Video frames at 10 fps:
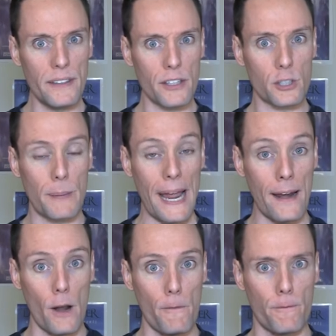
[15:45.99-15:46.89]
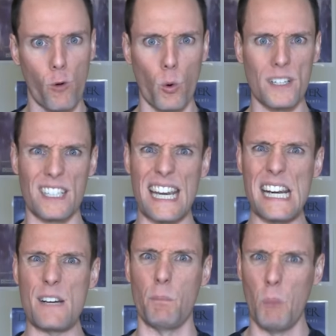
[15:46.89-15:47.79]
in the span of
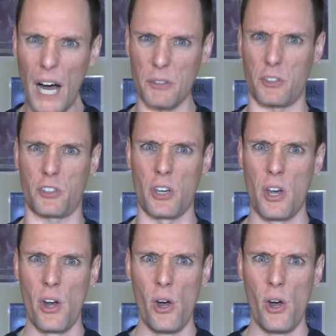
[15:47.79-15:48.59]
14 months?